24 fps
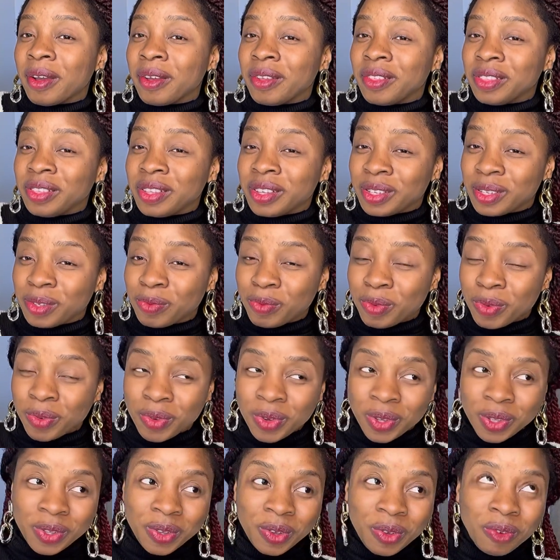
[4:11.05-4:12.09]
the
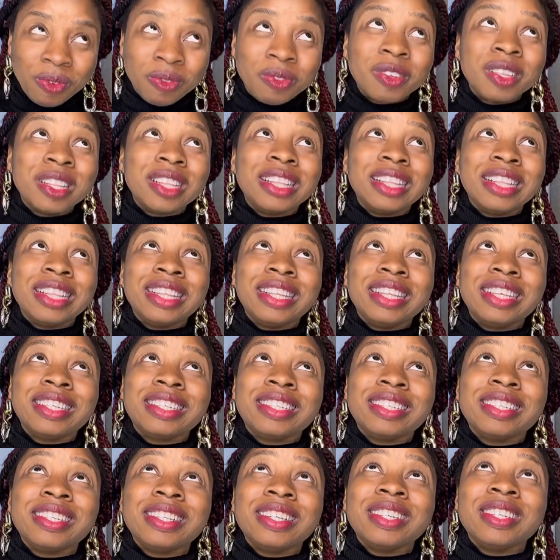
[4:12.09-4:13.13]
spirit of
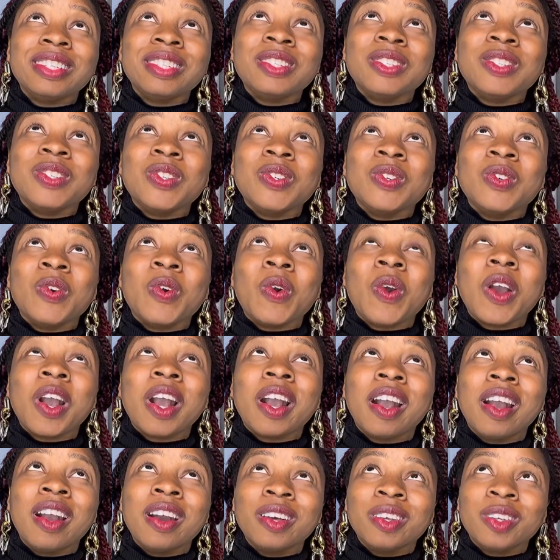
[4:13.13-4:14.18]
listening to
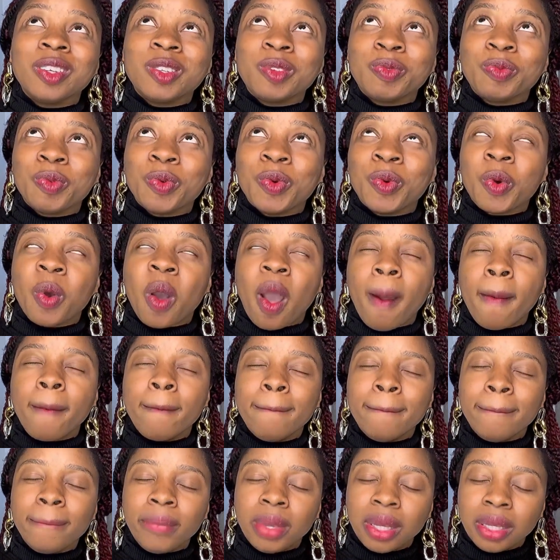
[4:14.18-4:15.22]
gospel
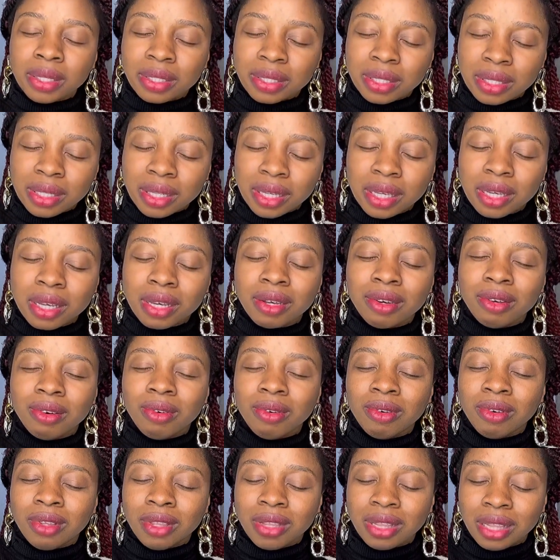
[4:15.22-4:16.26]
music
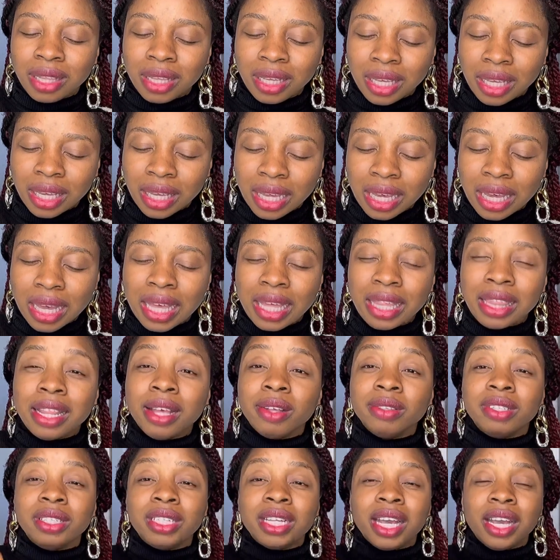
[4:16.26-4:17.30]
only. Now,
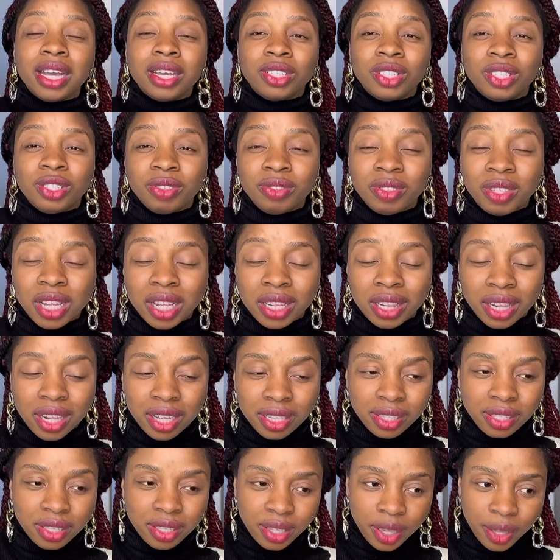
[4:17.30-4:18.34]
did I achieve that
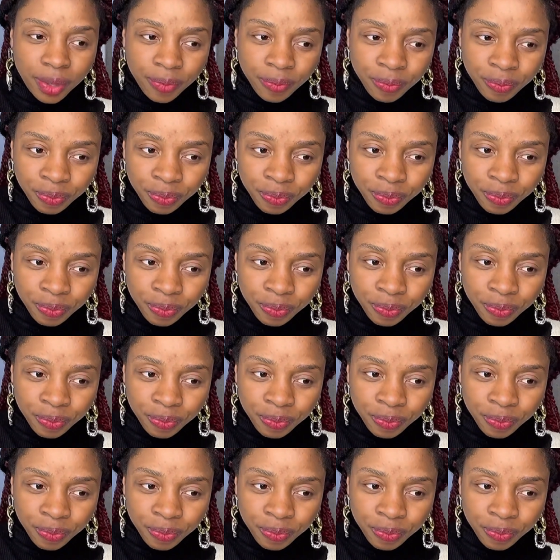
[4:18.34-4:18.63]
last year?